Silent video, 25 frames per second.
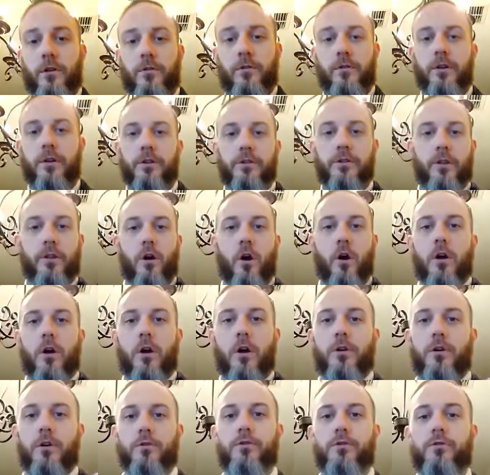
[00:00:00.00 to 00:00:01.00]
There are
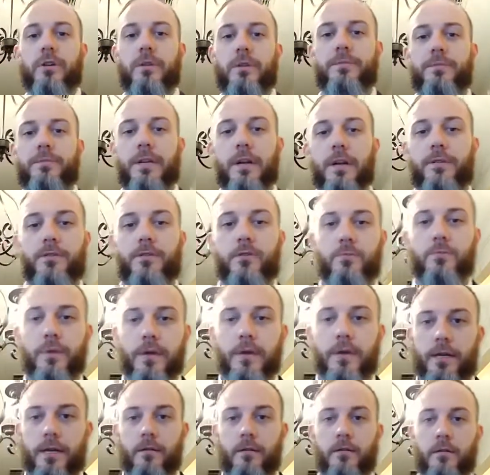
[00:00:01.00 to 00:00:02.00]
no dreams that are too
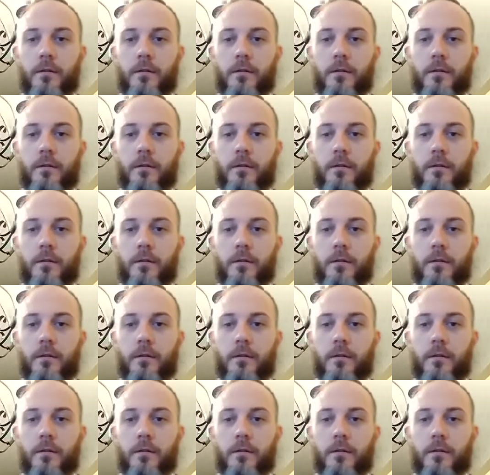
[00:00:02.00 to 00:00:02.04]
big.